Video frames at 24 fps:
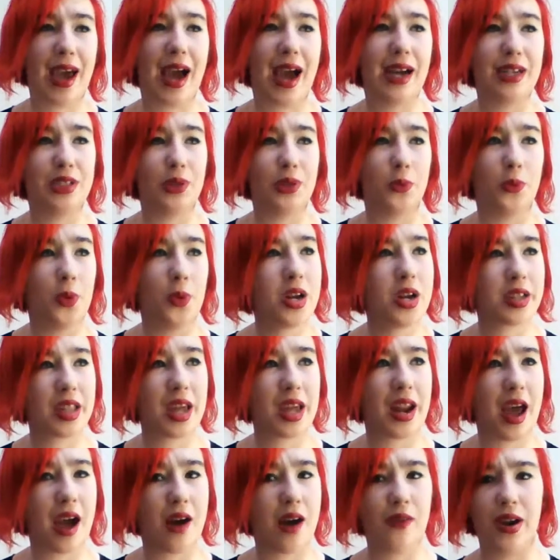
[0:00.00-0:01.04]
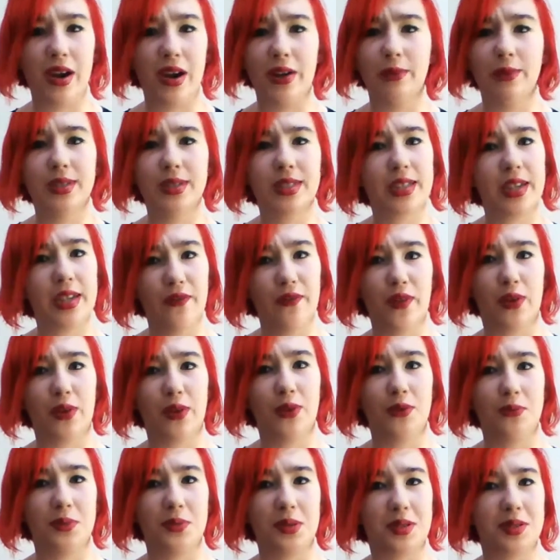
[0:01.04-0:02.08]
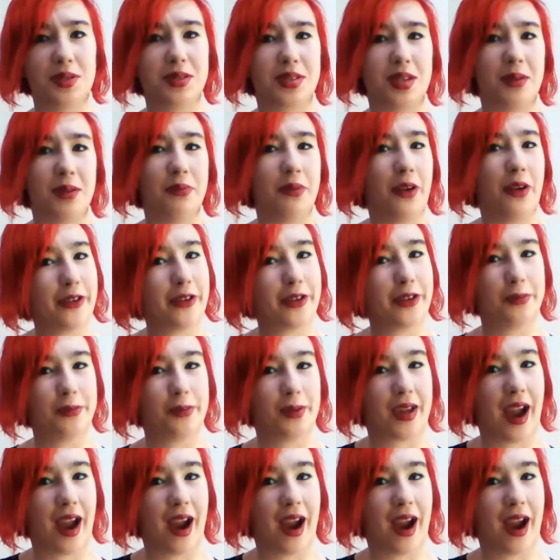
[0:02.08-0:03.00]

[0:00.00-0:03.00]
had to work that out and it was difficult because I'm not good with